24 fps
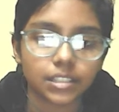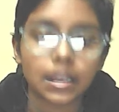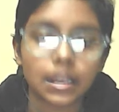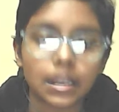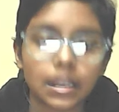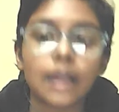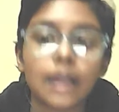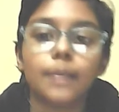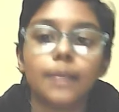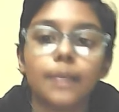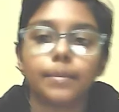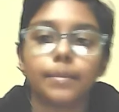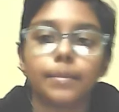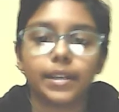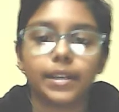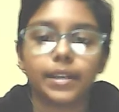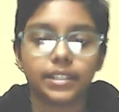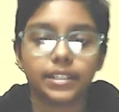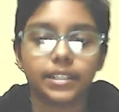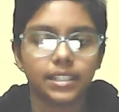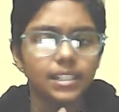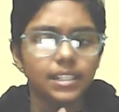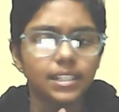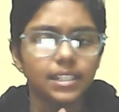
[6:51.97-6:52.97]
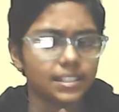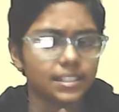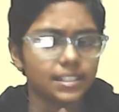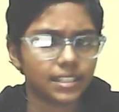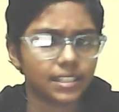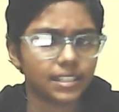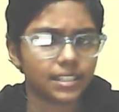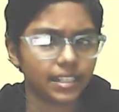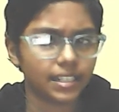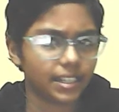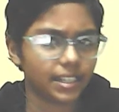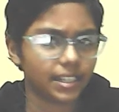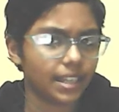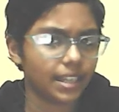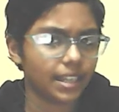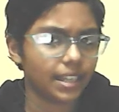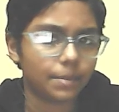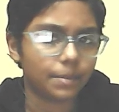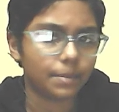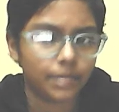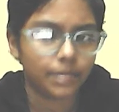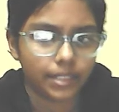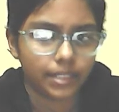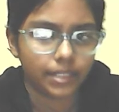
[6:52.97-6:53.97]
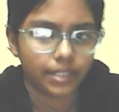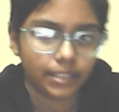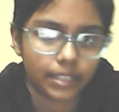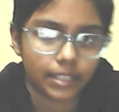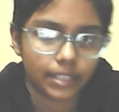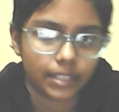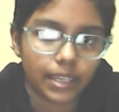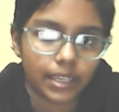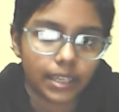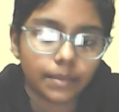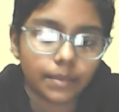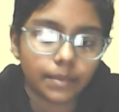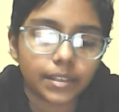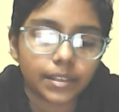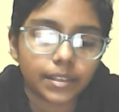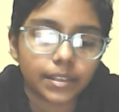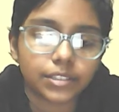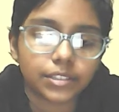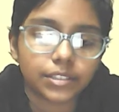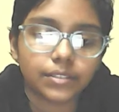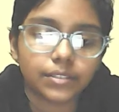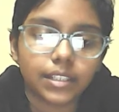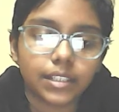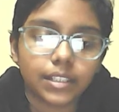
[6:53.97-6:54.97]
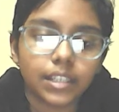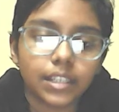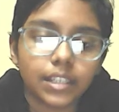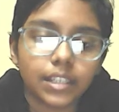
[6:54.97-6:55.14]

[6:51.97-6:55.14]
But this didn't happen in the game actually.